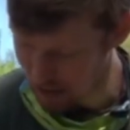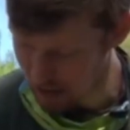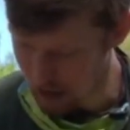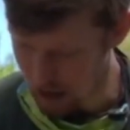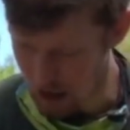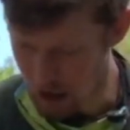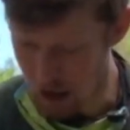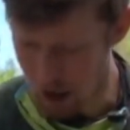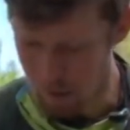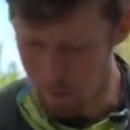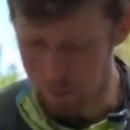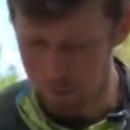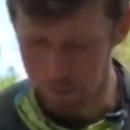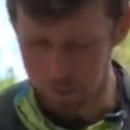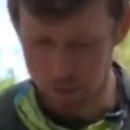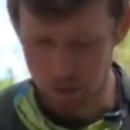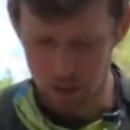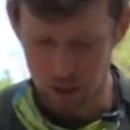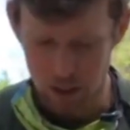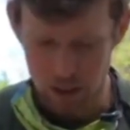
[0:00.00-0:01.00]

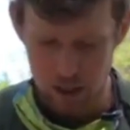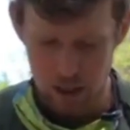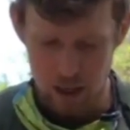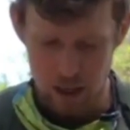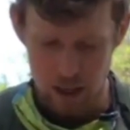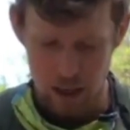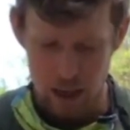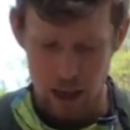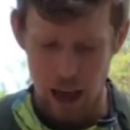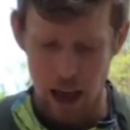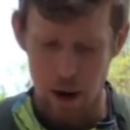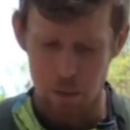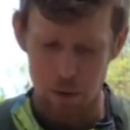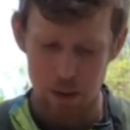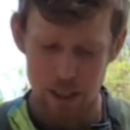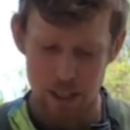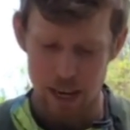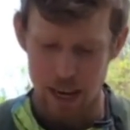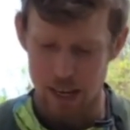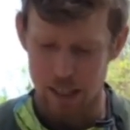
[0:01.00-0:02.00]
I
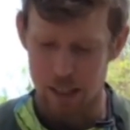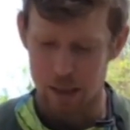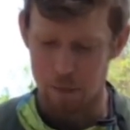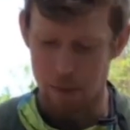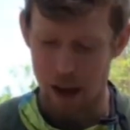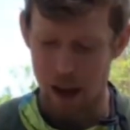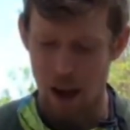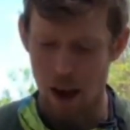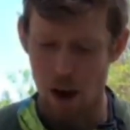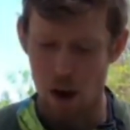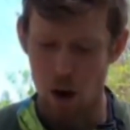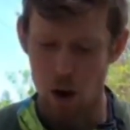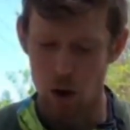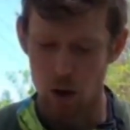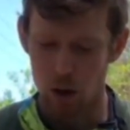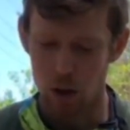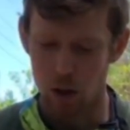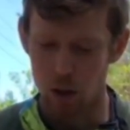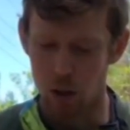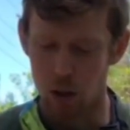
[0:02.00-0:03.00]
would say it's
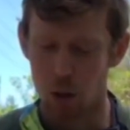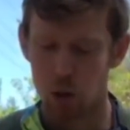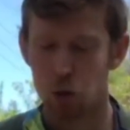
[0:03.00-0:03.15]
about